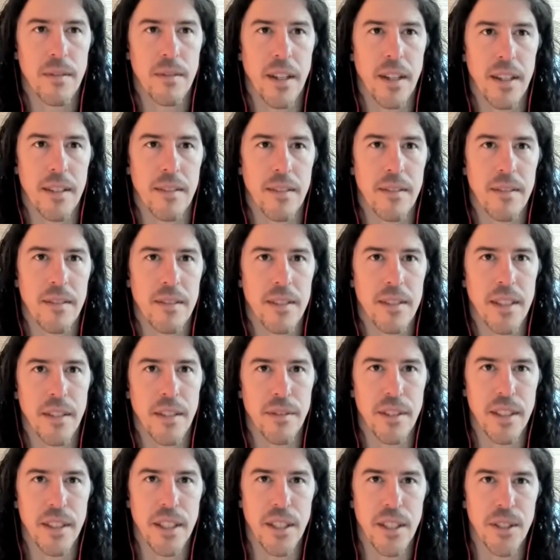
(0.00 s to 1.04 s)
I
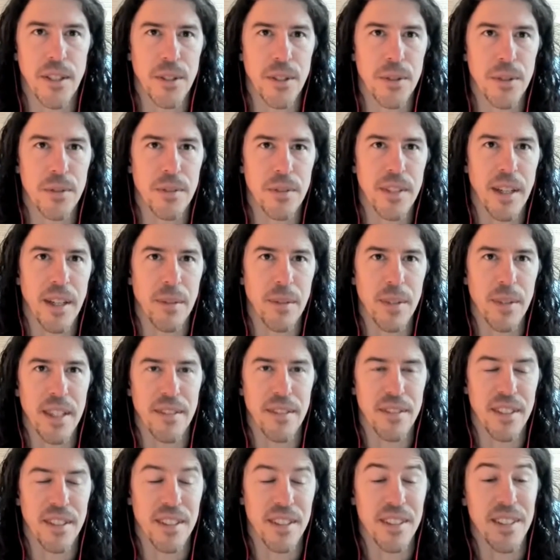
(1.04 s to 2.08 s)
definitely hear you that we
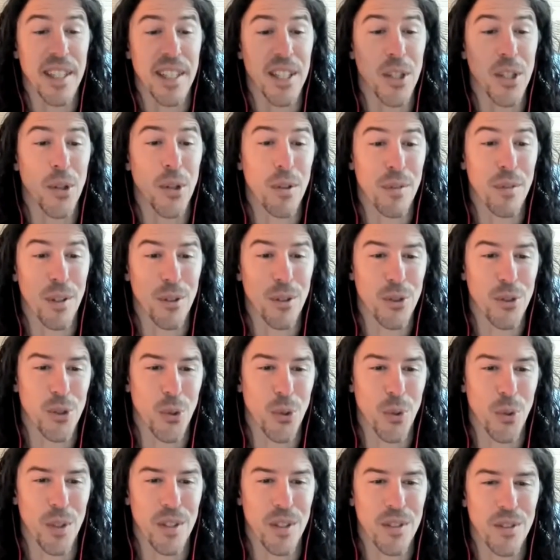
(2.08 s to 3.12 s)
have to let go of our
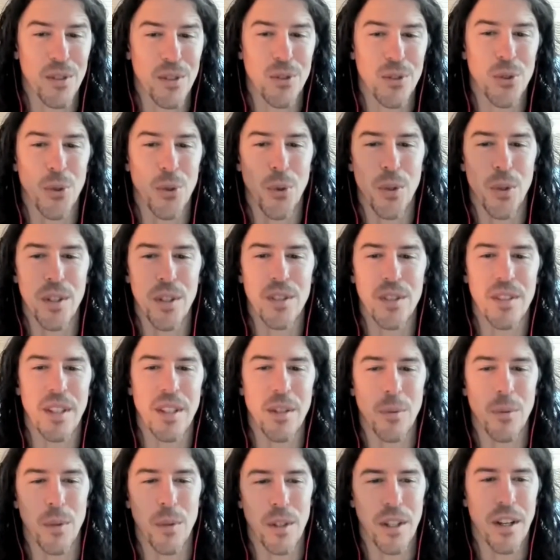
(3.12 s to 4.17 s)
stories, the stories
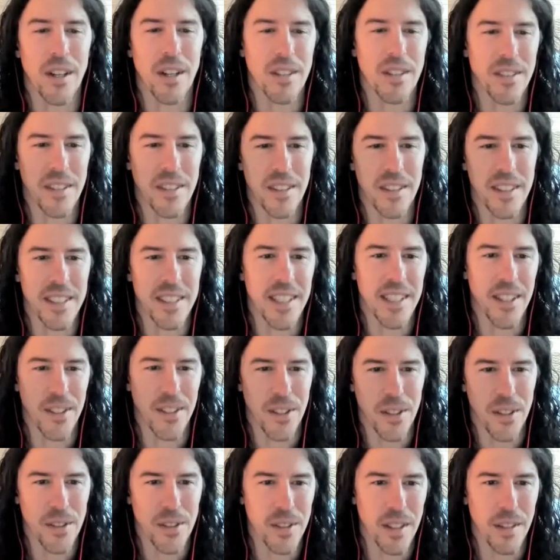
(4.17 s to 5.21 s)
that we're constantly
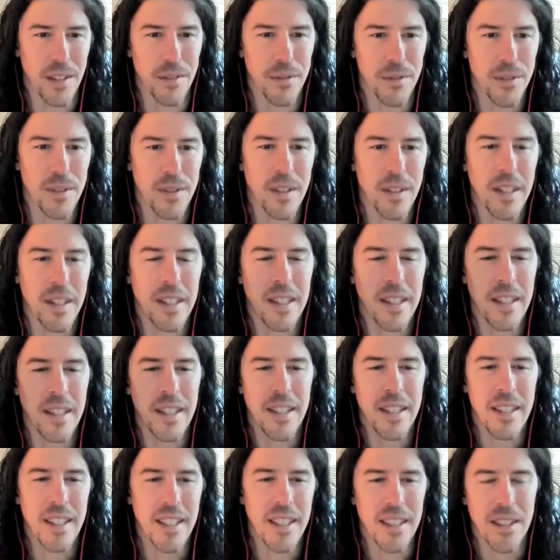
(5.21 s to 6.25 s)
telling ourselves
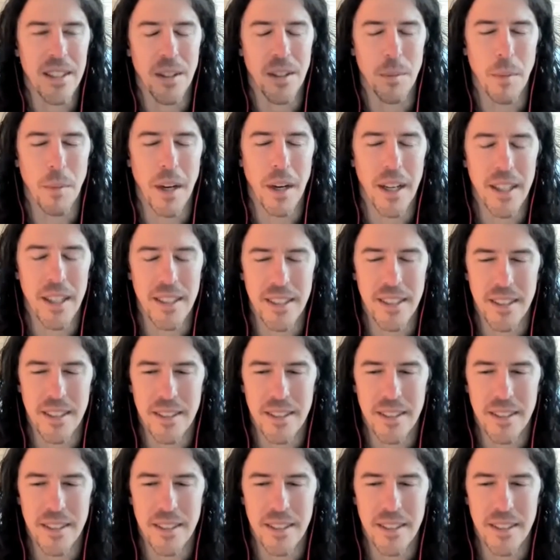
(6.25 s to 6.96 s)
in our mind.